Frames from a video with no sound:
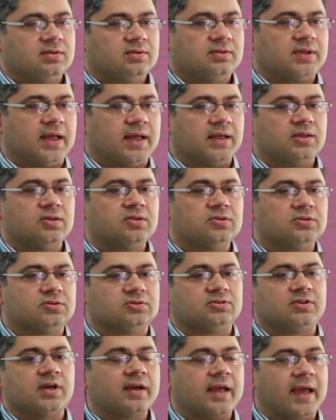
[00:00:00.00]
that no
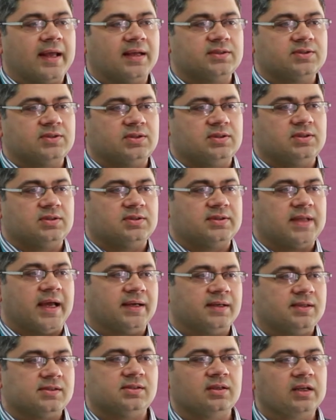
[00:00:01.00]
known drug allergies,
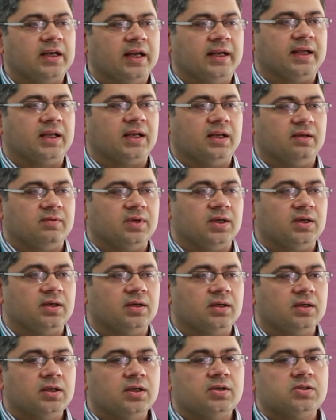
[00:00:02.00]
that doesn't clinically work.